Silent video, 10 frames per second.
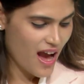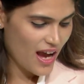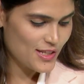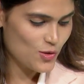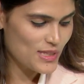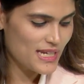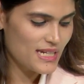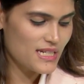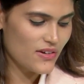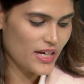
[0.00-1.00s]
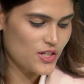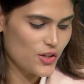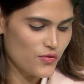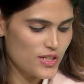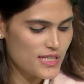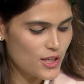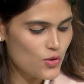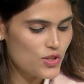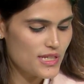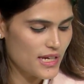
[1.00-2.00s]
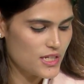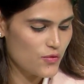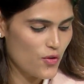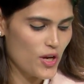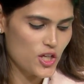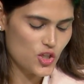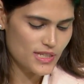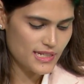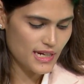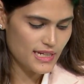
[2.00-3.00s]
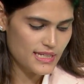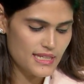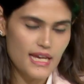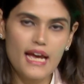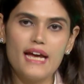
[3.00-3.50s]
associate director of the Sigur Center for Asian Studies,